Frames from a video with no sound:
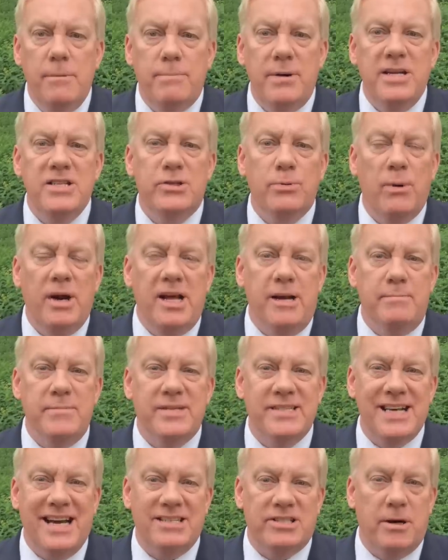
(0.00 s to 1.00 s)
Prince William
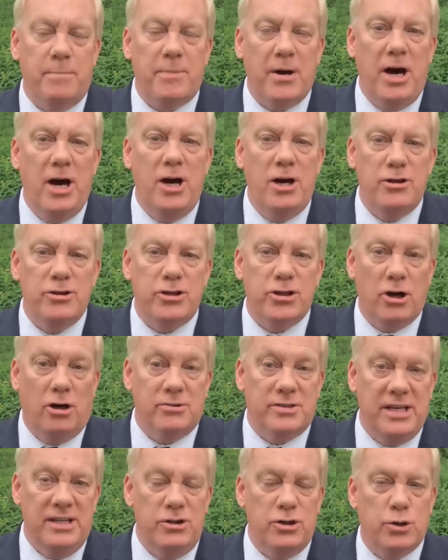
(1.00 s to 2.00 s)
set up
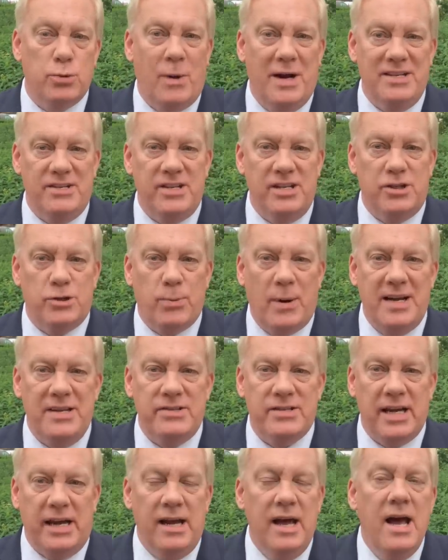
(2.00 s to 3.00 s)
Earthshot in
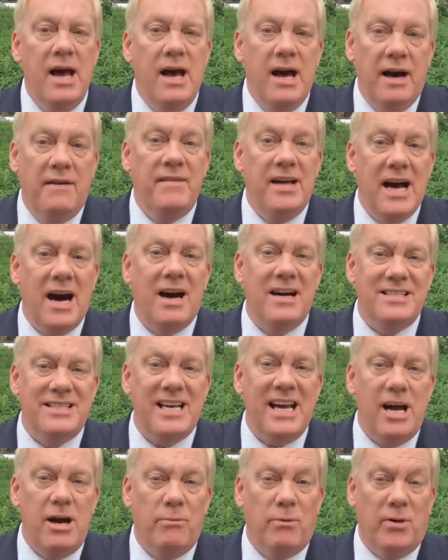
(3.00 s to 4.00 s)
2020. And the
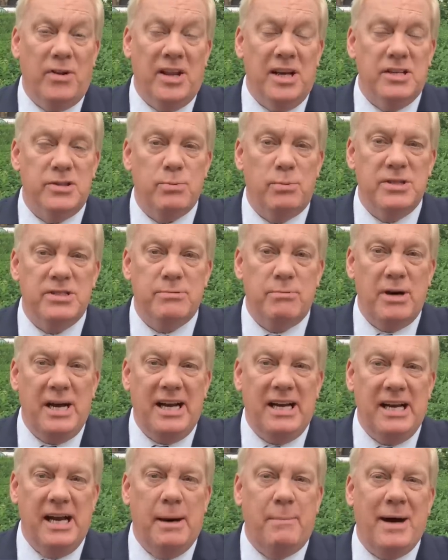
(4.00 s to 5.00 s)
idea for this was
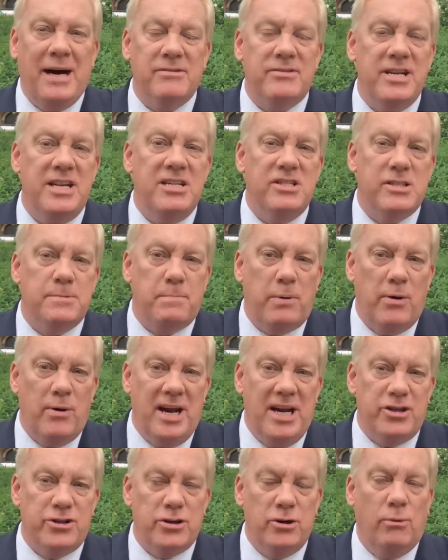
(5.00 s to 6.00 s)
really about an
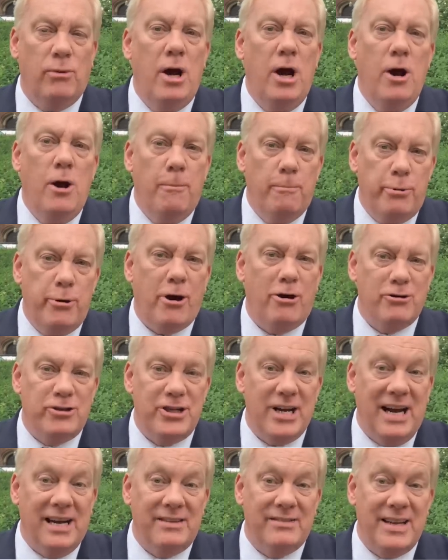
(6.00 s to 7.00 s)
inspirational
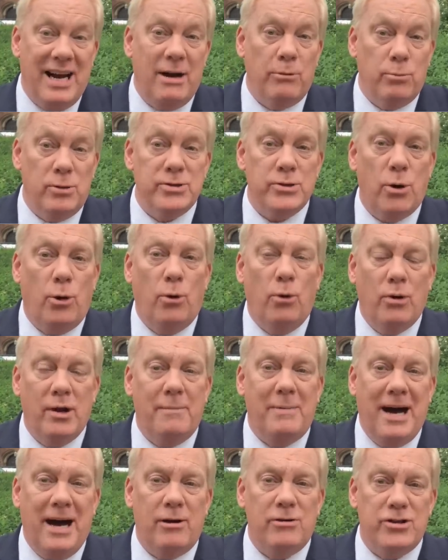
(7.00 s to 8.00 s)
project that was all
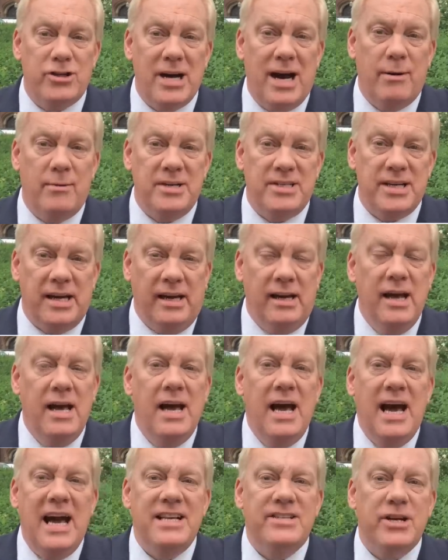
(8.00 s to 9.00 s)
about charity.
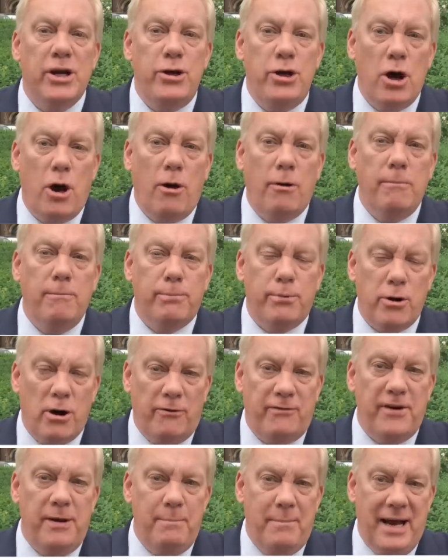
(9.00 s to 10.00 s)
It's a
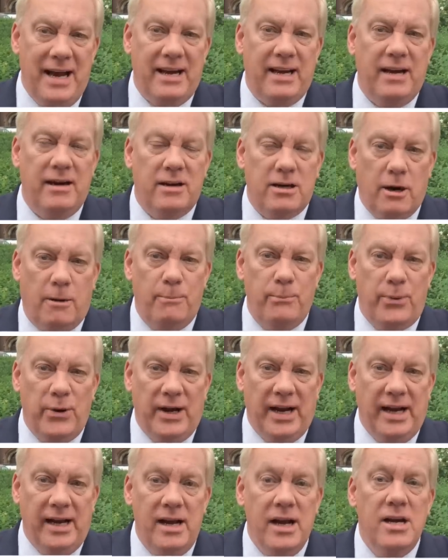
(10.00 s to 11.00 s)
non-profit making
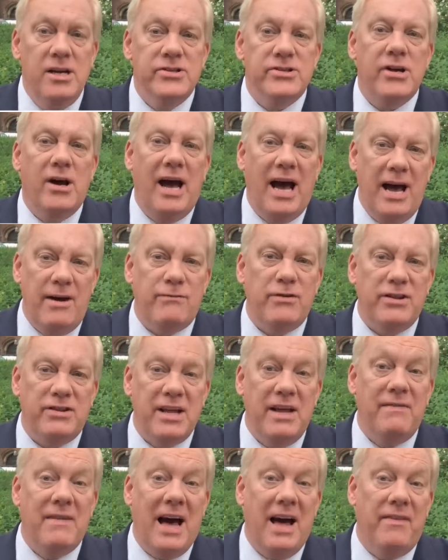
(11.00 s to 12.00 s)
company. So
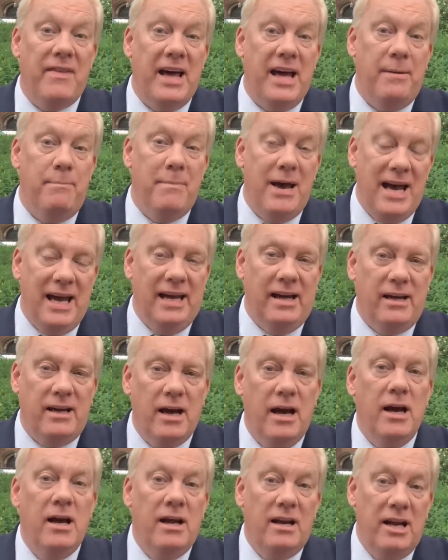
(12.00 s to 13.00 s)
everything that they make
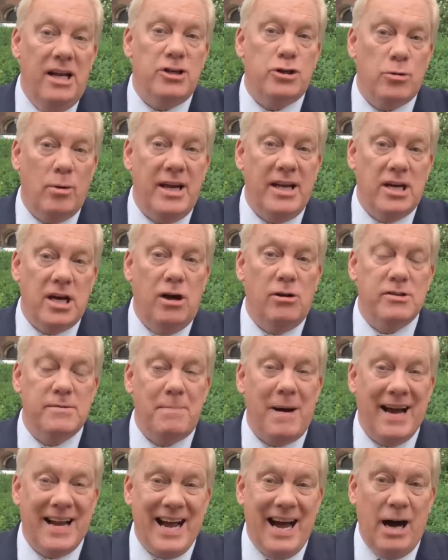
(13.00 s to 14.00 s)
literally goes
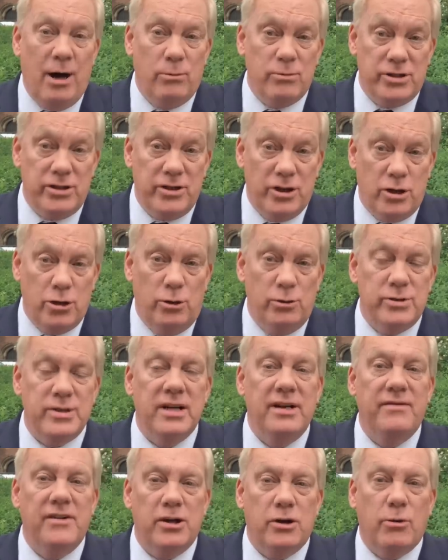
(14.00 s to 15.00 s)
back out to the good
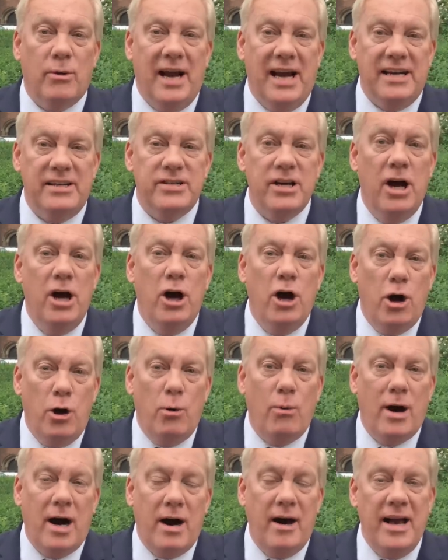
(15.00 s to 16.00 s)
and the great
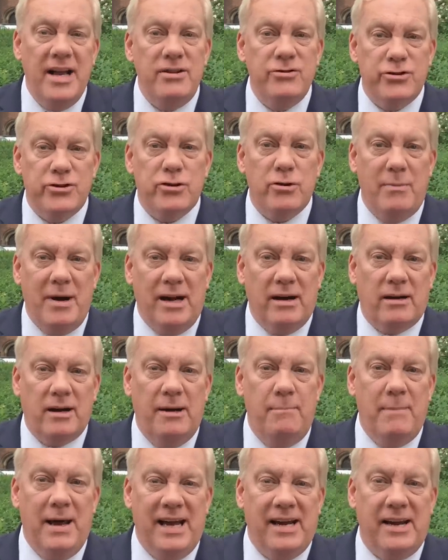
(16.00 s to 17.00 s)
who are instrumental
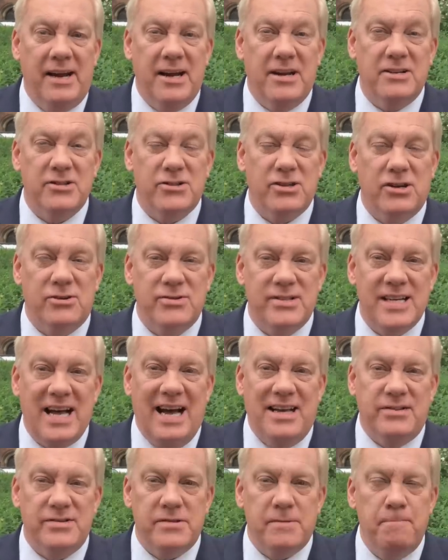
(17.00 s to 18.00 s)
in making it a
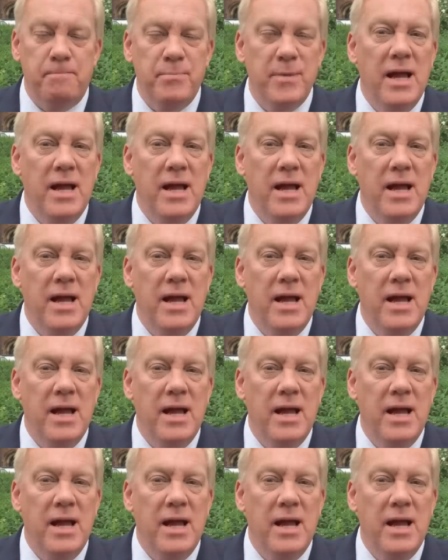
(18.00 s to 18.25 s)
success.